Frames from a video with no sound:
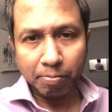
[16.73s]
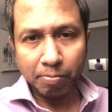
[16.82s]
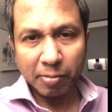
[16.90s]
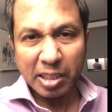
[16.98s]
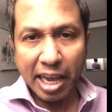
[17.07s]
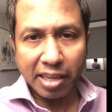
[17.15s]

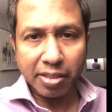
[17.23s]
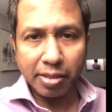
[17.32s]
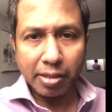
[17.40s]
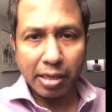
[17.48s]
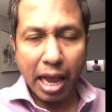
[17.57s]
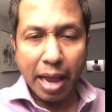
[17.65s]

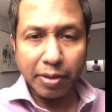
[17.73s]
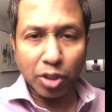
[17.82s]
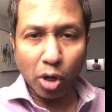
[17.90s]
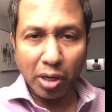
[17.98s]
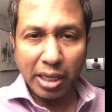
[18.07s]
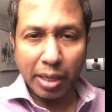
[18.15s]
Yes, I'm
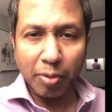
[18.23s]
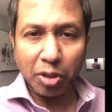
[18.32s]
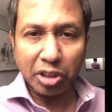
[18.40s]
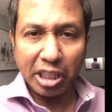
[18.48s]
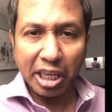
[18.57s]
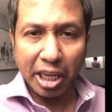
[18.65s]
talking about
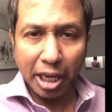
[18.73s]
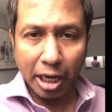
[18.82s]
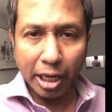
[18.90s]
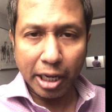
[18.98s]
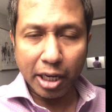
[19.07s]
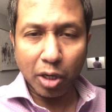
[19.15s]
the
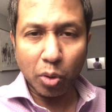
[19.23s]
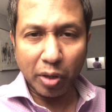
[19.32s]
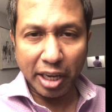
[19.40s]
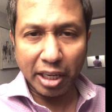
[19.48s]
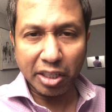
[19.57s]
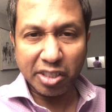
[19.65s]
killer who
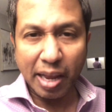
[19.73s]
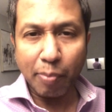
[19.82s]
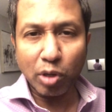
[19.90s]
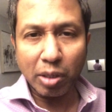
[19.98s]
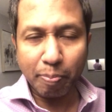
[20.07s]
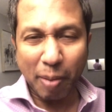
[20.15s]
killed
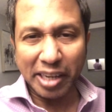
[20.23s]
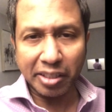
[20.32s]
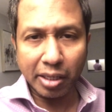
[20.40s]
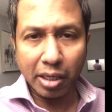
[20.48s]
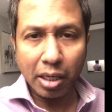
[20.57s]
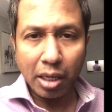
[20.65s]
Samuel
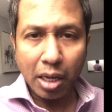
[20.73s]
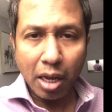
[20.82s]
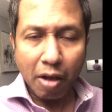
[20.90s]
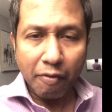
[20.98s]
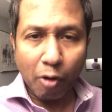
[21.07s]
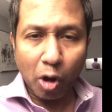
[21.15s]
Paty
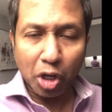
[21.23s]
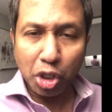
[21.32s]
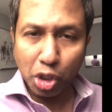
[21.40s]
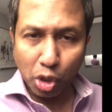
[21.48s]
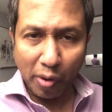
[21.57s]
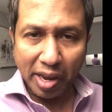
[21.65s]
for
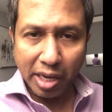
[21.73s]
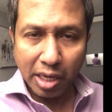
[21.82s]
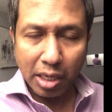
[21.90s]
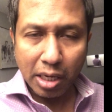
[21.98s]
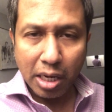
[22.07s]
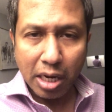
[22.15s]

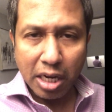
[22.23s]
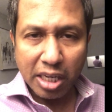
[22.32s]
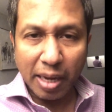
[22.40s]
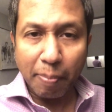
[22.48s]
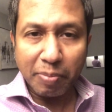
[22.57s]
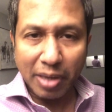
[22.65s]
showing
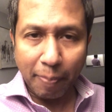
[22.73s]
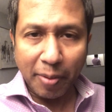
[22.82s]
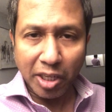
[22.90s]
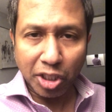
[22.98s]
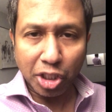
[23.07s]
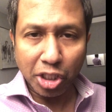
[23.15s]
some
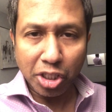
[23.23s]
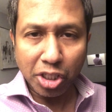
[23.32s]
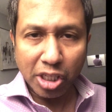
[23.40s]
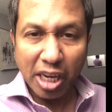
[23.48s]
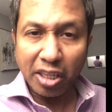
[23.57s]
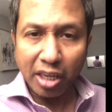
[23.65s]
depictions
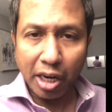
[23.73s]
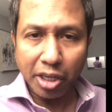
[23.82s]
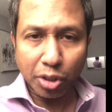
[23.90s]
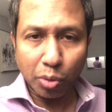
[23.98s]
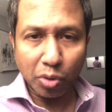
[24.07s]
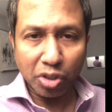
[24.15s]
and
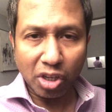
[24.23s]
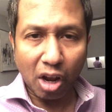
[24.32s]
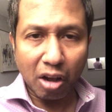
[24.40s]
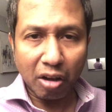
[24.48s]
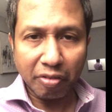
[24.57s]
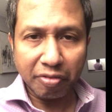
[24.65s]
cartoons
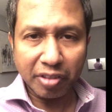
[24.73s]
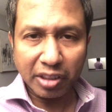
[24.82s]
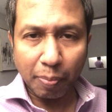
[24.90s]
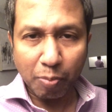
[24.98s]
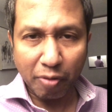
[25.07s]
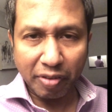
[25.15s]
of the
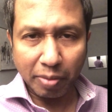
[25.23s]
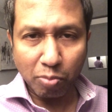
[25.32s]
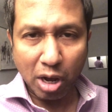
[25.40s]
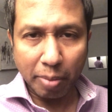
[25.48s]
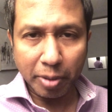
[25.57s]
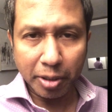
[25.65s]
Prophet
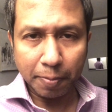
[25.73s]
Muhammad.